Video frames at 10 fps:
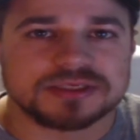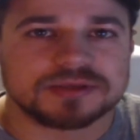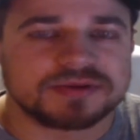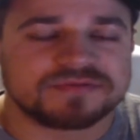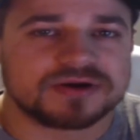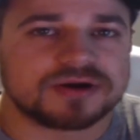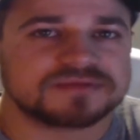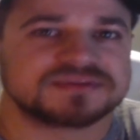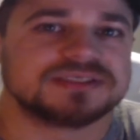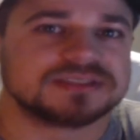It'll be a fun
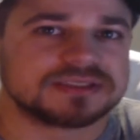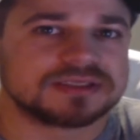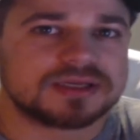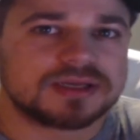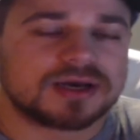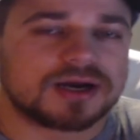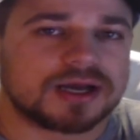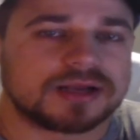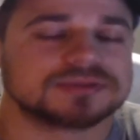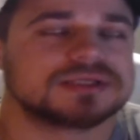off season. Uh,
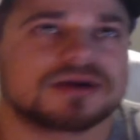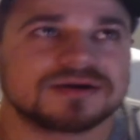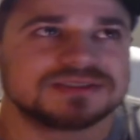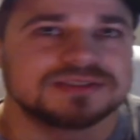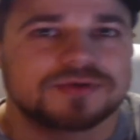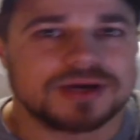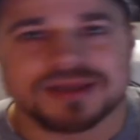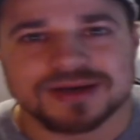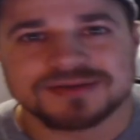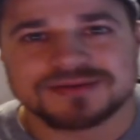I know it's not off season quite
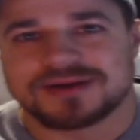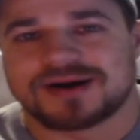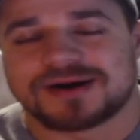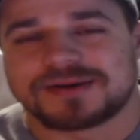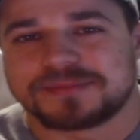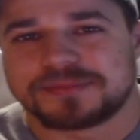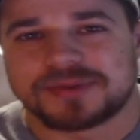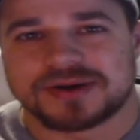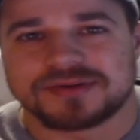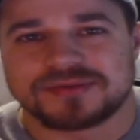yet, um,
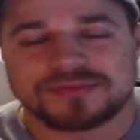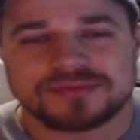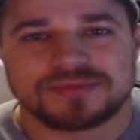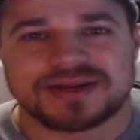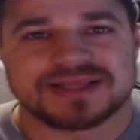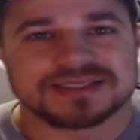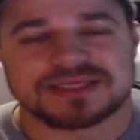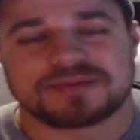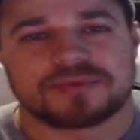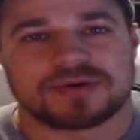but when it hits
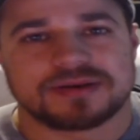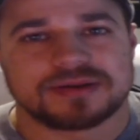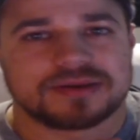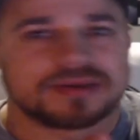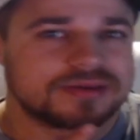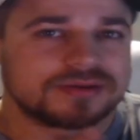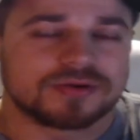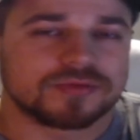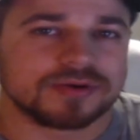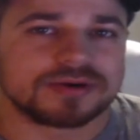that point, eh,
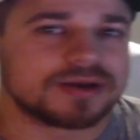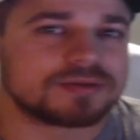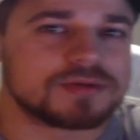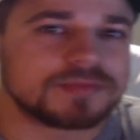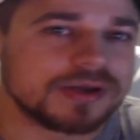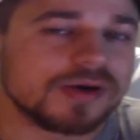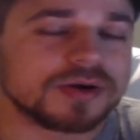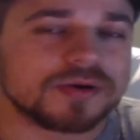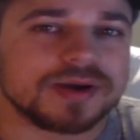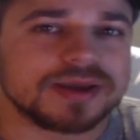don't worry, I won't be
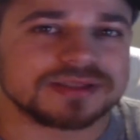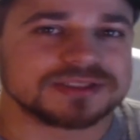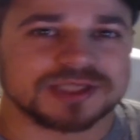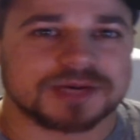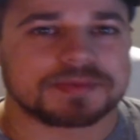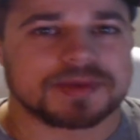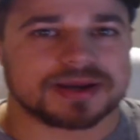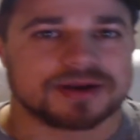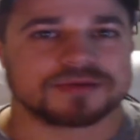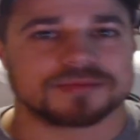going away and there's coming
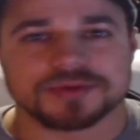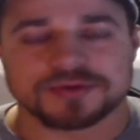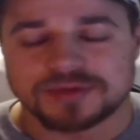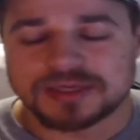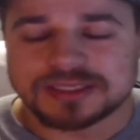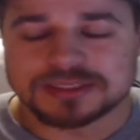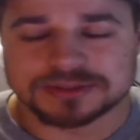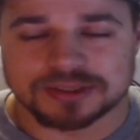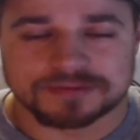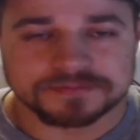back out of the blue.
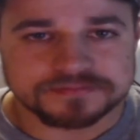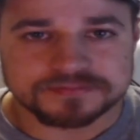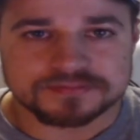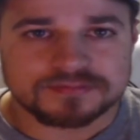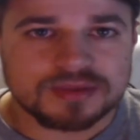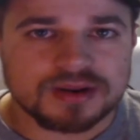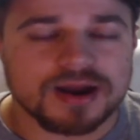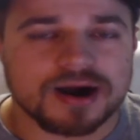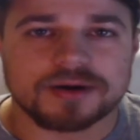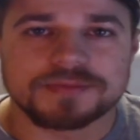So
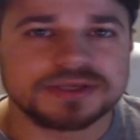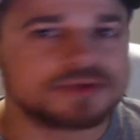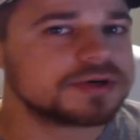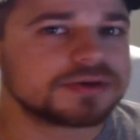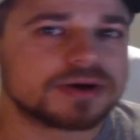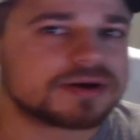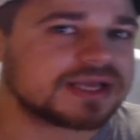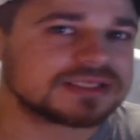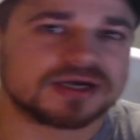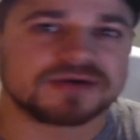I'll be doing
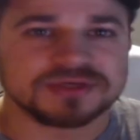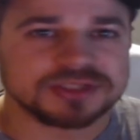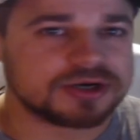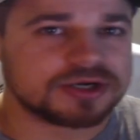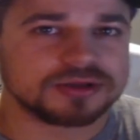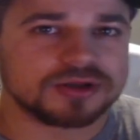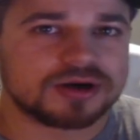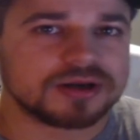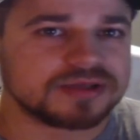Railcats coverage all year long.